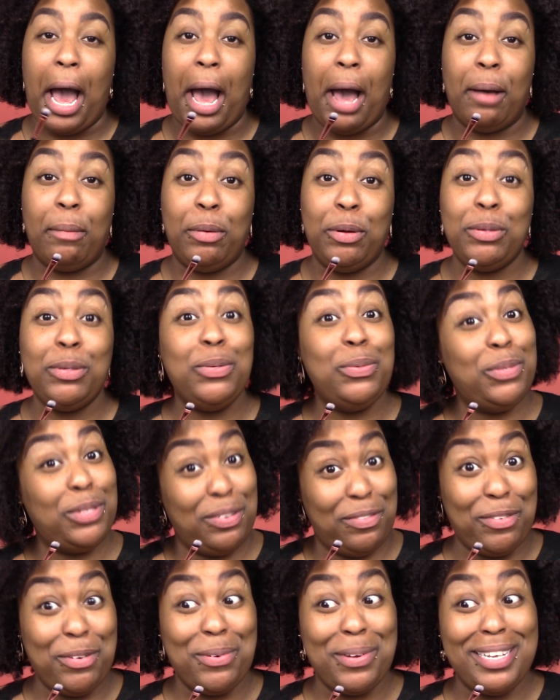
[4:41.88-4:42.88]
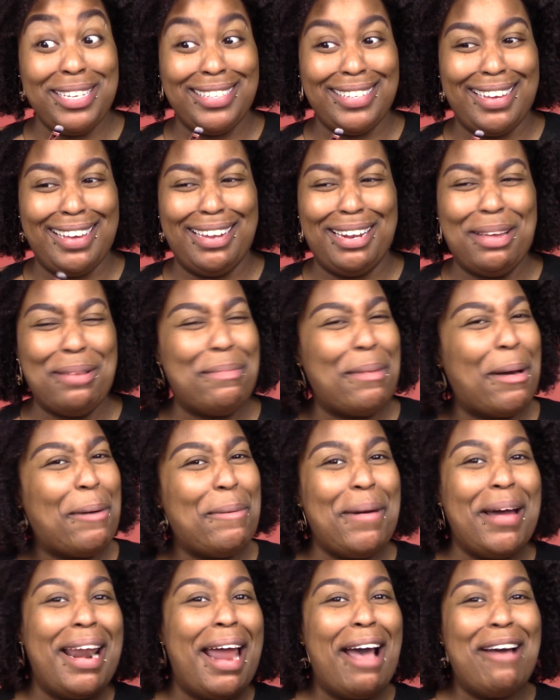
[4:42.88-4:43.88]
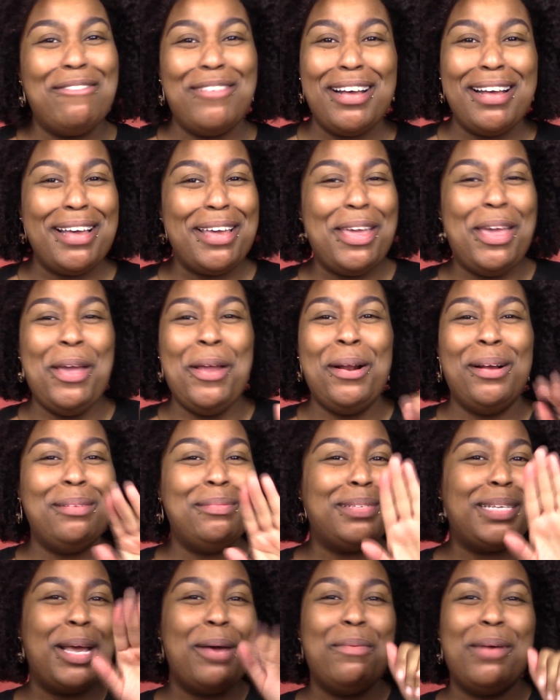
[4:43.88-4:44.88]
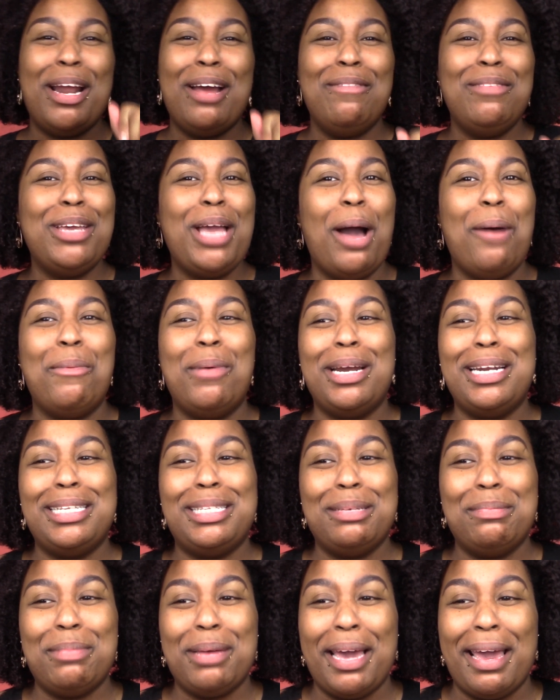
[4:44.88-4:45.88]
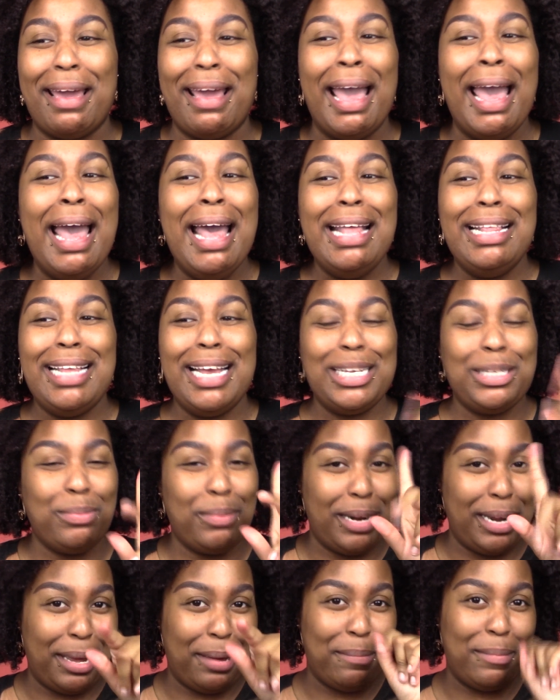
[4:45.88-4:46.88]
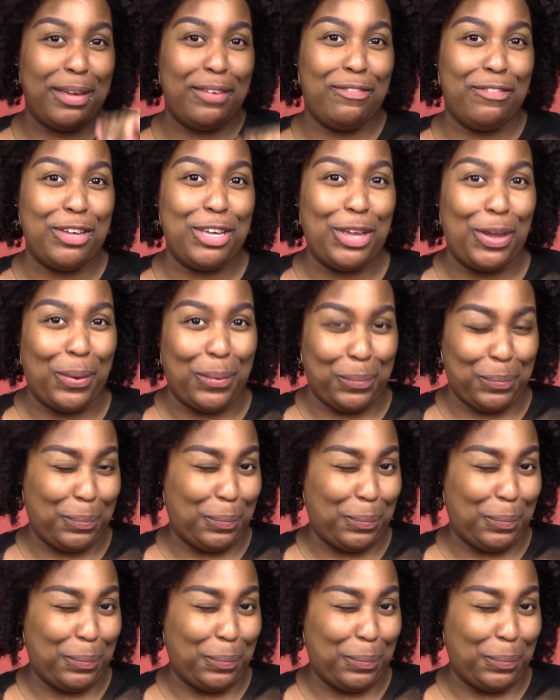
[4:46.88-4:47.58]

I'm gonna use it for concealer, but whatever, you know what I'm saying? Whatever y'all want it to be, that's what it can be for you,